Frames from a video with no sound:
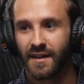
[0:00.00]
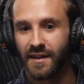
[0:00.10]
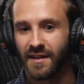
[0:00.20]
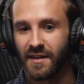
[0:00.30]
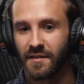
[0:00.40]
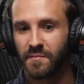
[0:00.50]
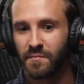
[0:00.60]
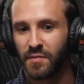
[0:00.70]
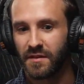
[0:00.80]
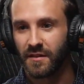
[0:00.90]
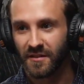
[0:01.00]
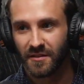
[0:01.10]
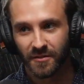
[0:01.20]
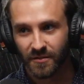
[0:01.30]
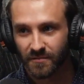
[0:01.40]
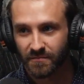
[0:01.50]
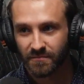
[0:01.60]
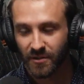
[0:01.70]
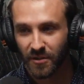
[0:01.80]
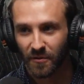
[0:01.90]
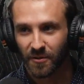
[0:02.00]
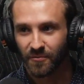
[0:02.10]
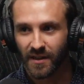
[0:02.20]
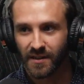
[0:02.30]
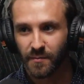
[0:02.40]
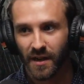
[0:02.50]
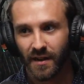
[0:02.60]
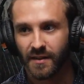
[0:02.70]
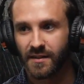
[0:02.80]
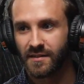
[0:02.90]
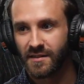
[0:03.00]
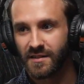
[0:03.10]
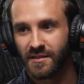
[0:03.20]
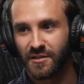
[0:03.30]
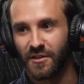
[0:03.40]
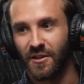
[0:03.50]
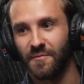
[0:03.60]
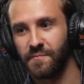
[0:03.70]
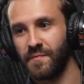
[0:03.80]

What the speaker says: but then they're ready to buy, you know.